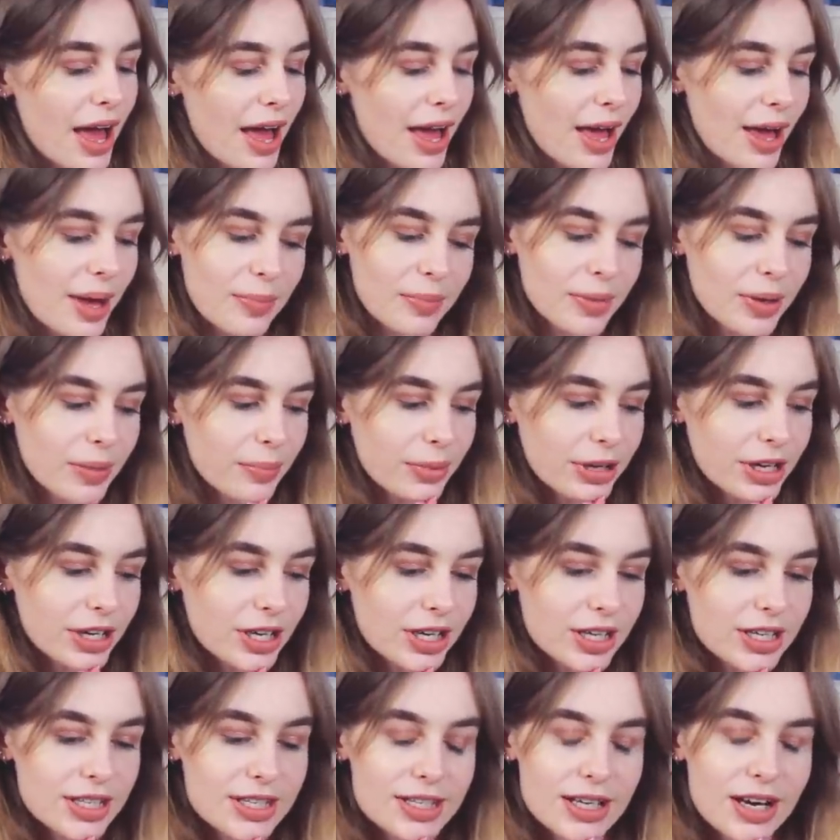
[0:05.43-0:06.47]

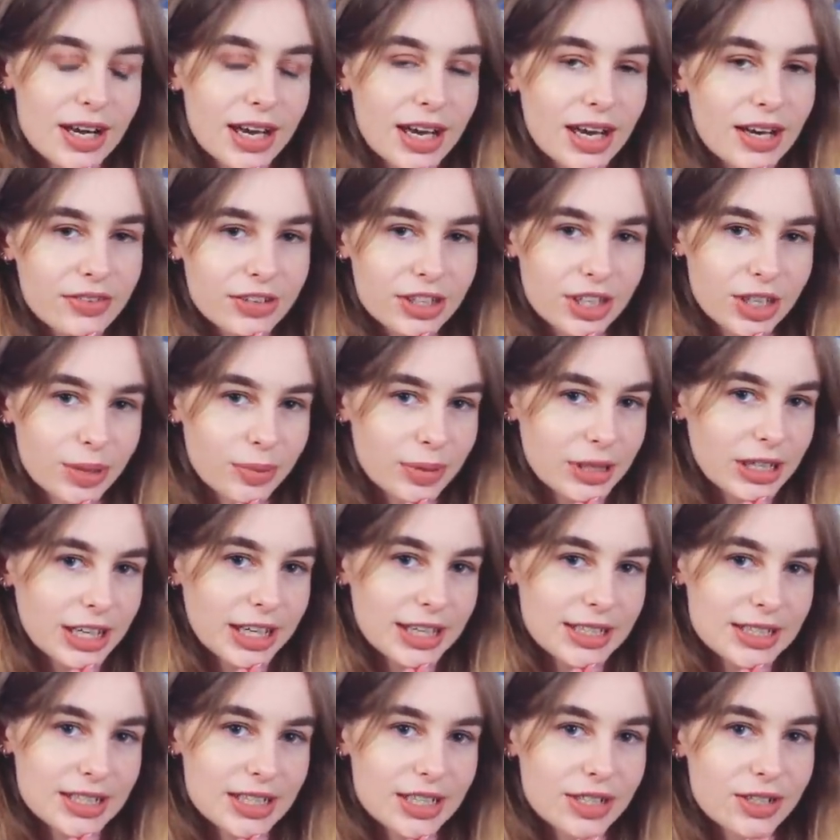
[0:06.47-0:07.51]
because I have
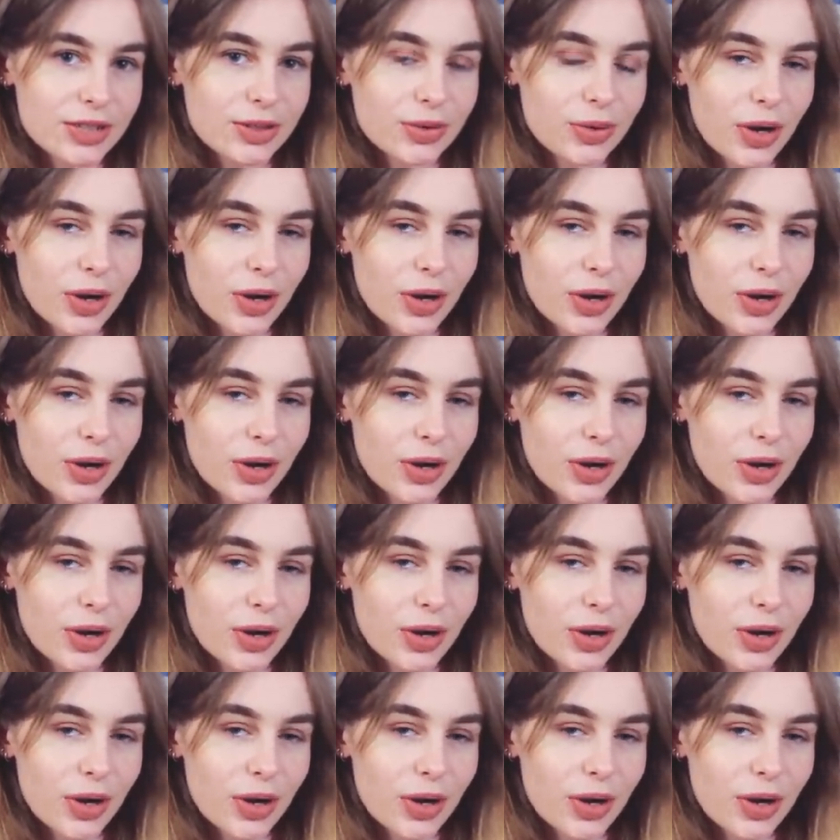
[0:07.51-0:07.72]
accumulated